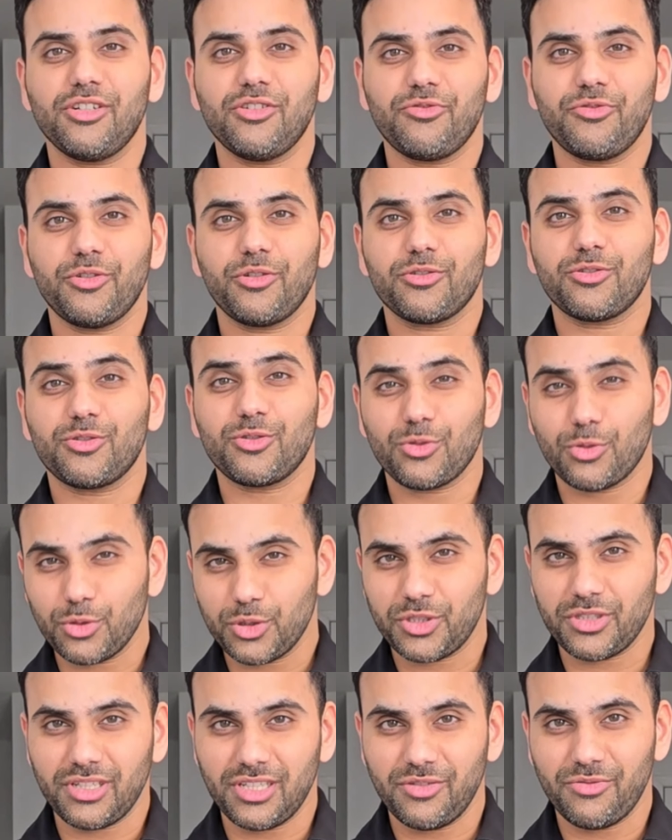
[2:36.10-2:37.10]
of your
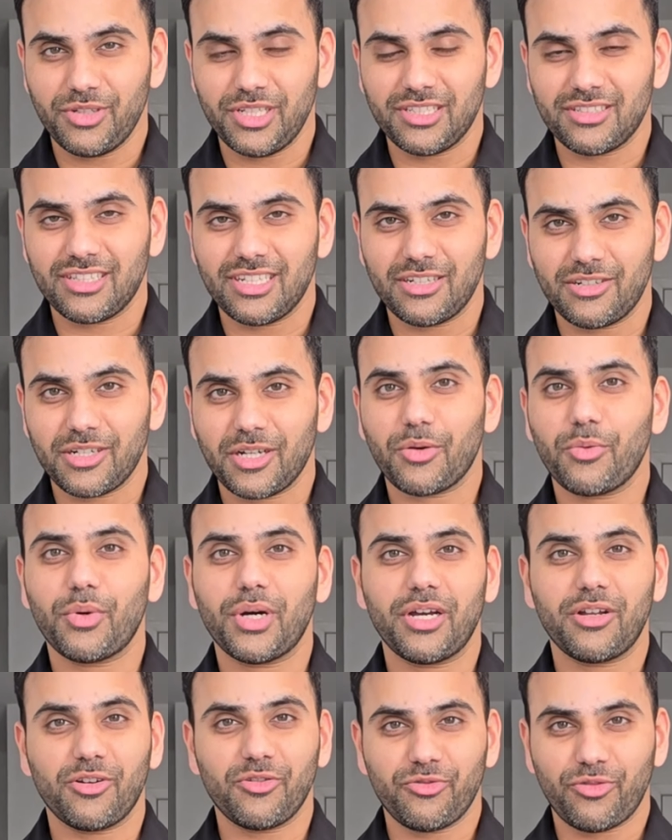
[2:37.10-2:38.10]
social events that
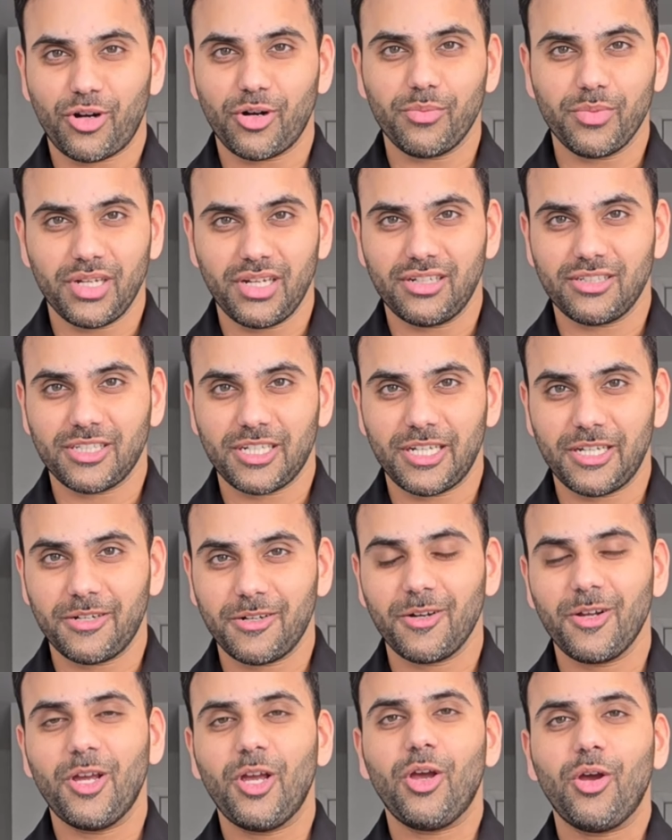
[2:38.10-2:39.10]
require a formal
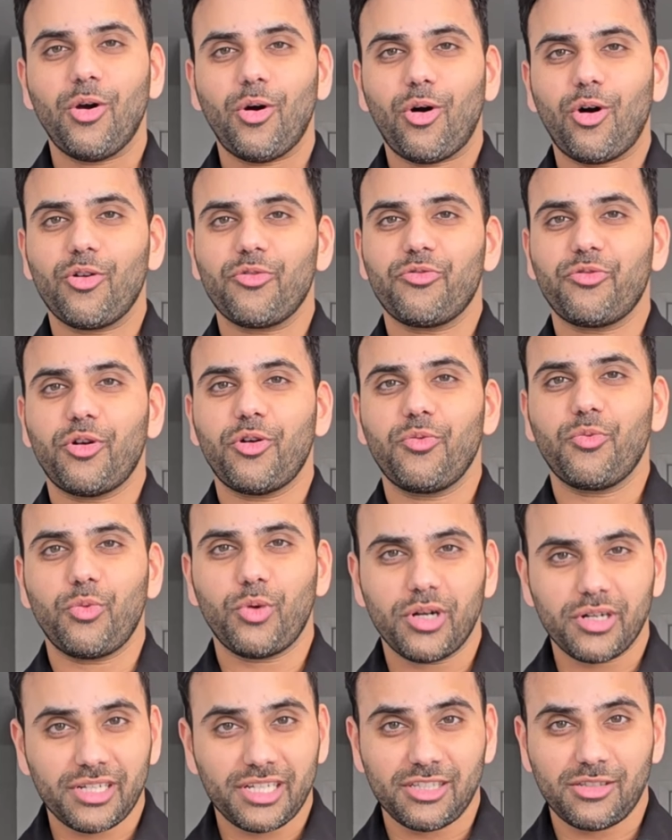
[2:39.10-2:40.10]
attire, or for
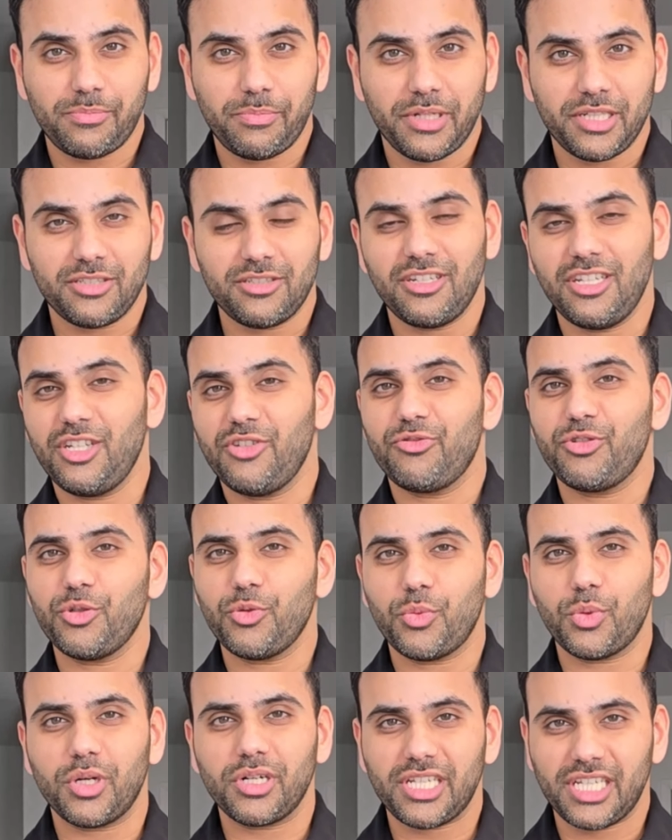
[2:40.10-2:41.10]
work, especially if you
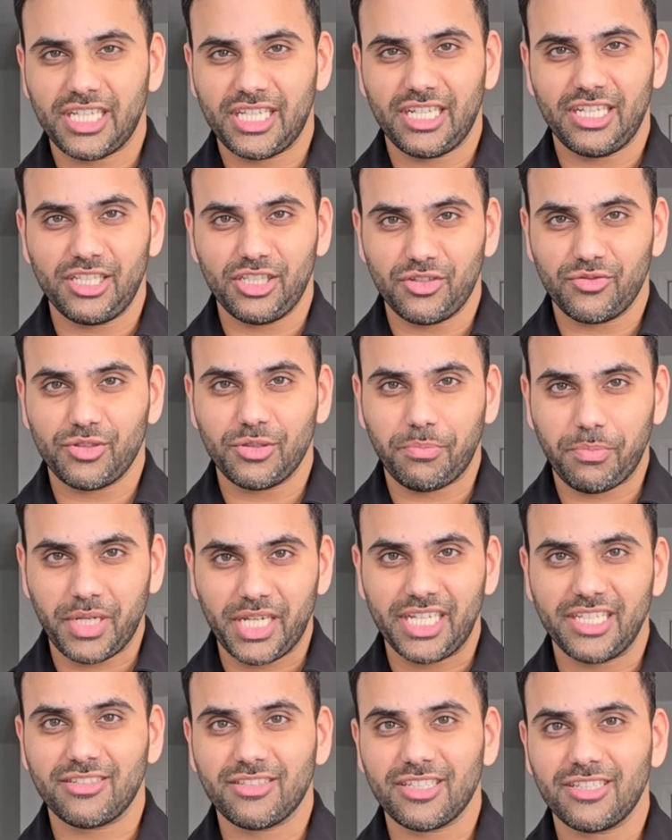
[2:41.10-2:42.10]
work in any of the
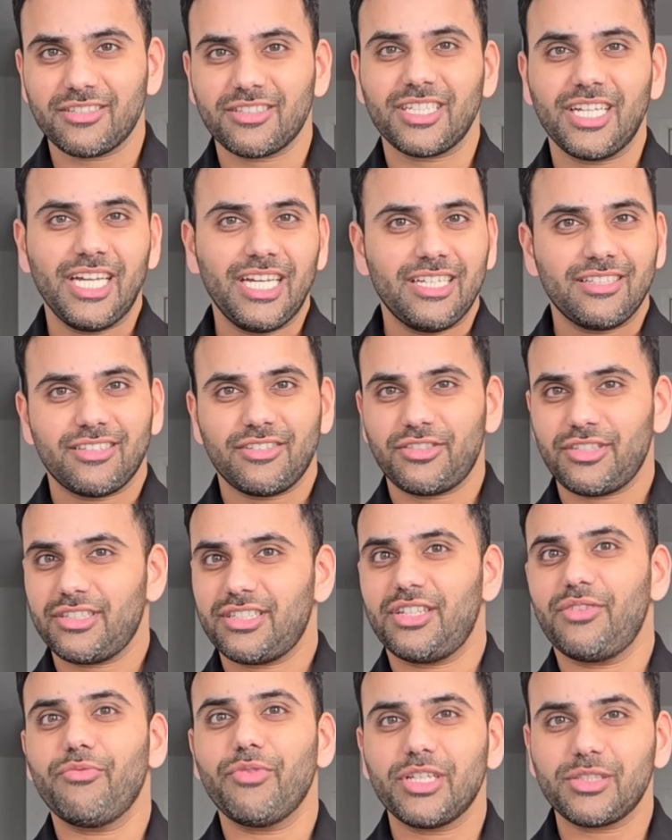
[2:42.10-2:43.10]
places such as
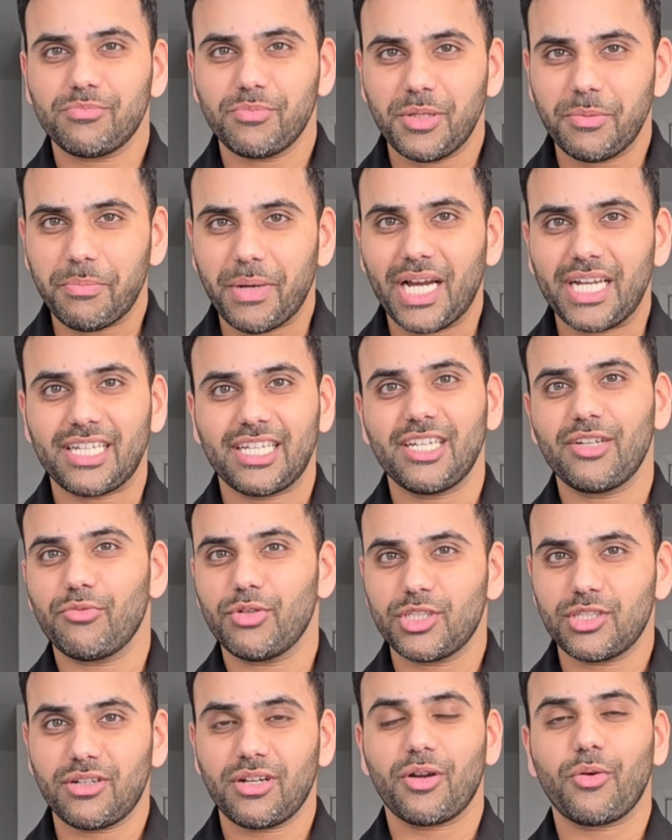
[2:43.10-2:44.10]
investment banking,
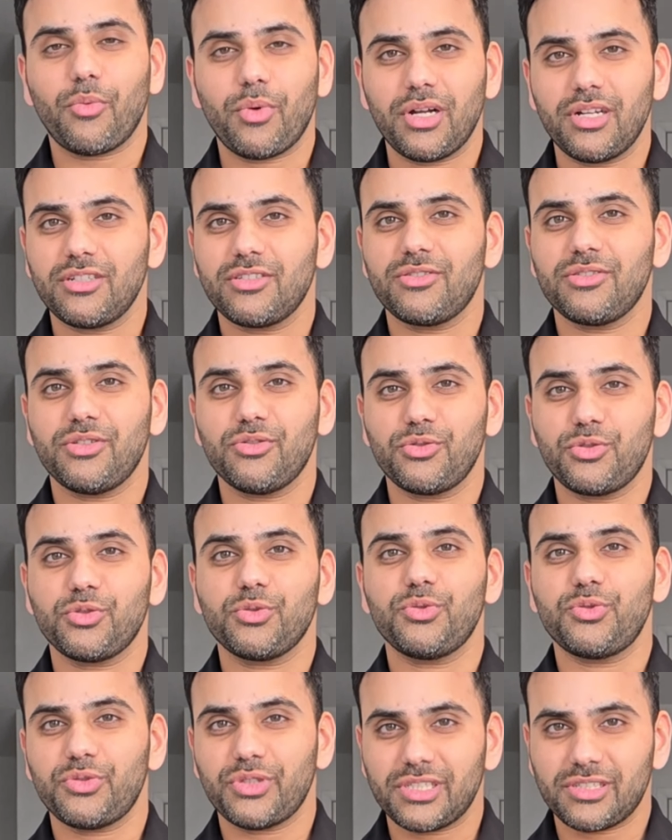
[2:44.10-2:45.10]
which requires you to
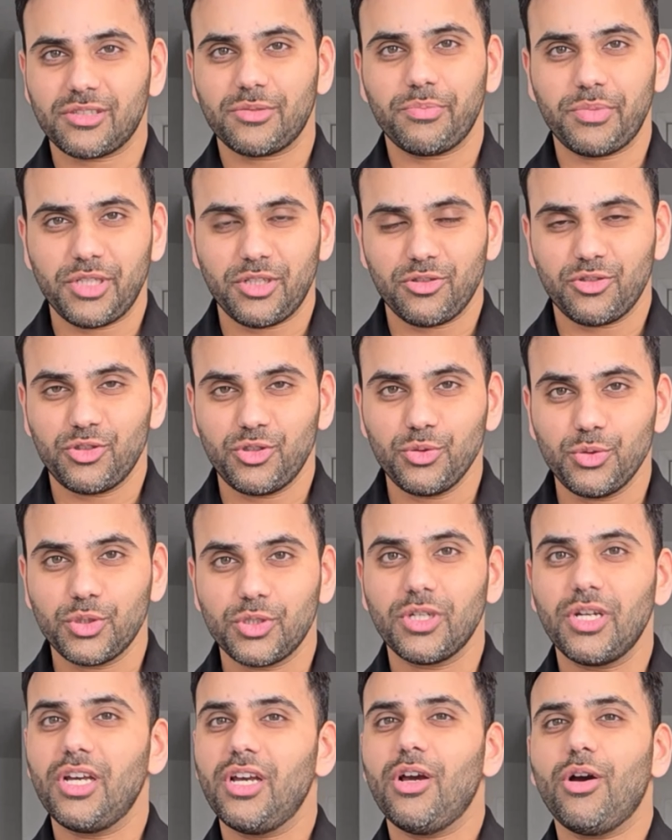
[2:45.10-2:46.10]
dress up in a
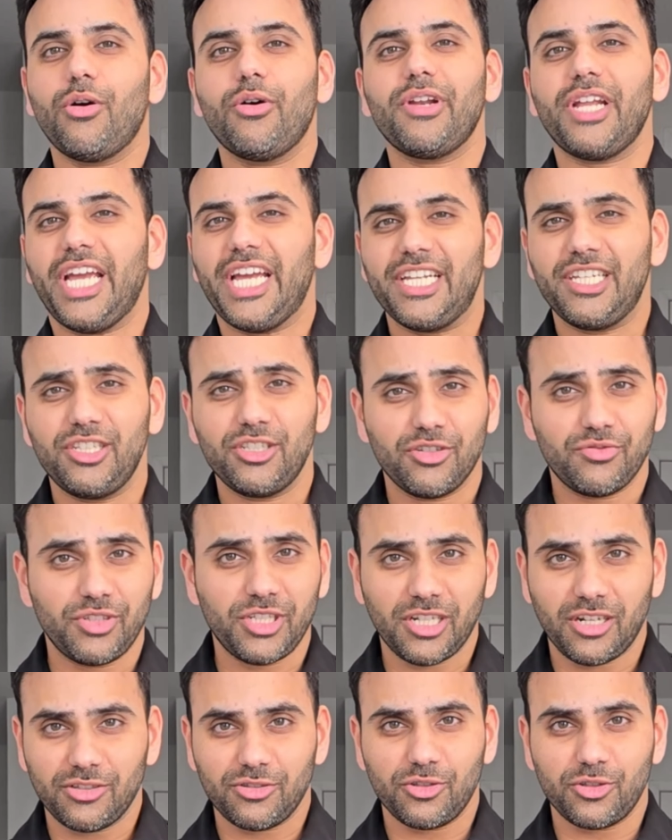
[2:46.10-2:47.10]
suit, or any of
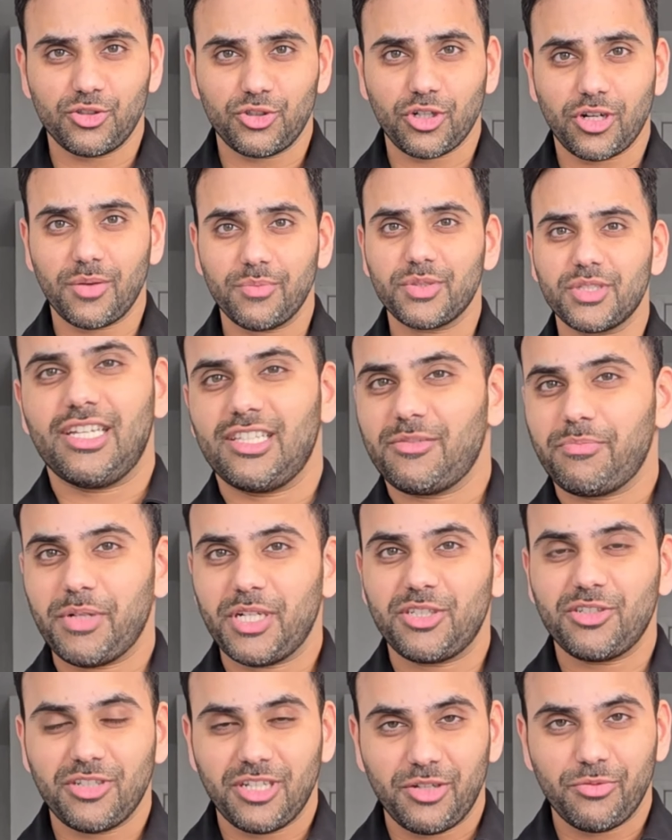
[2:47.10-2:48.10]
the other jobs,
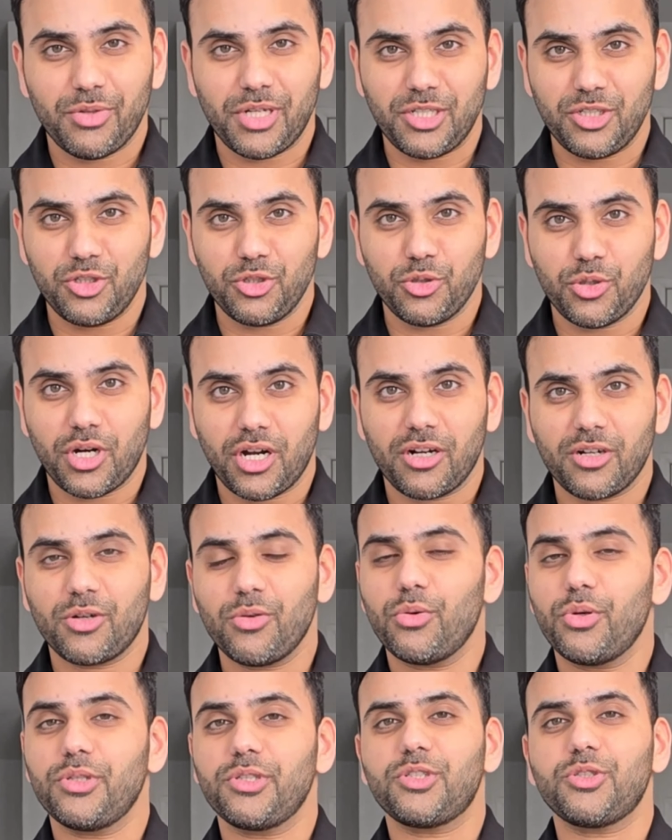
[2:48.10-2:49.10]
especially when you are
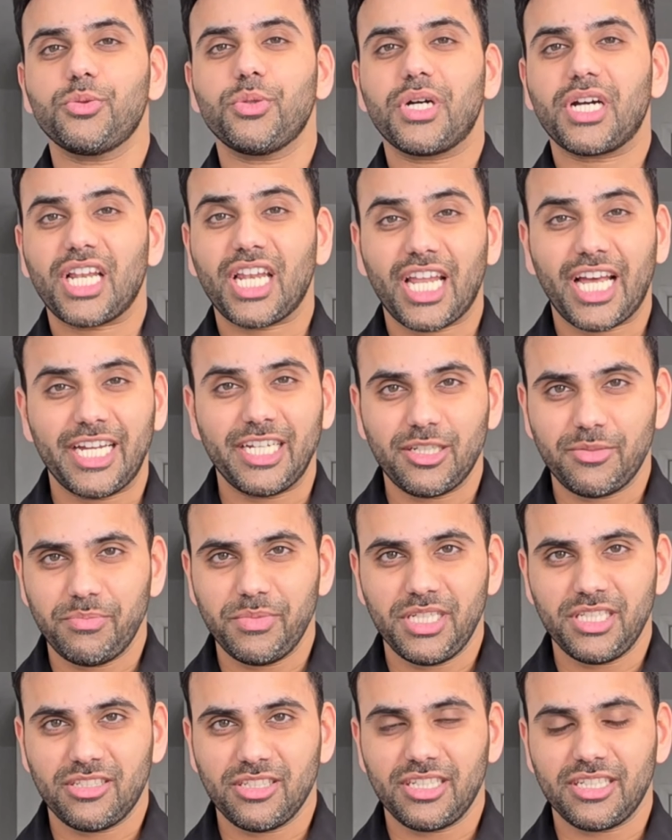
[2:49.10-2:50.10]
going to a client
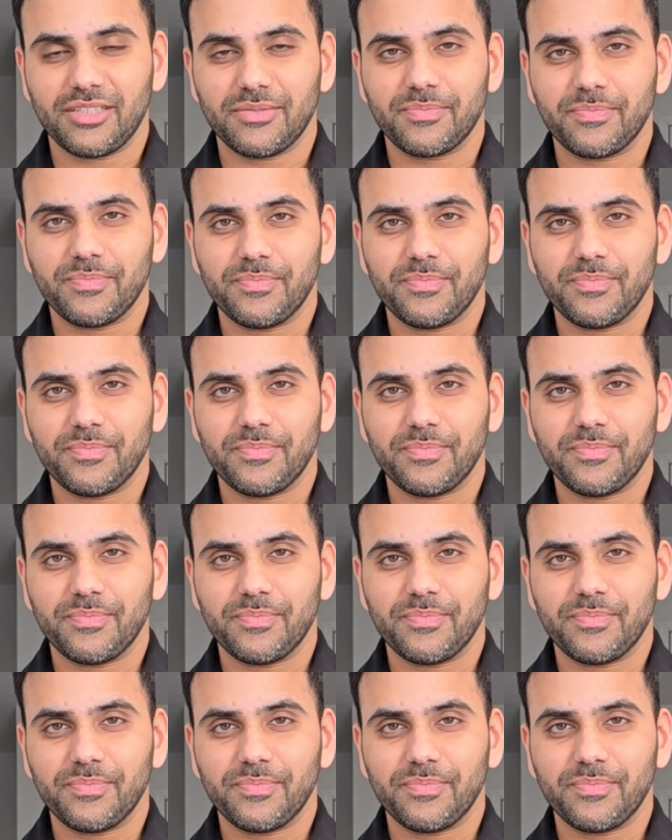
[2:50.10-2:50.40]
meeting,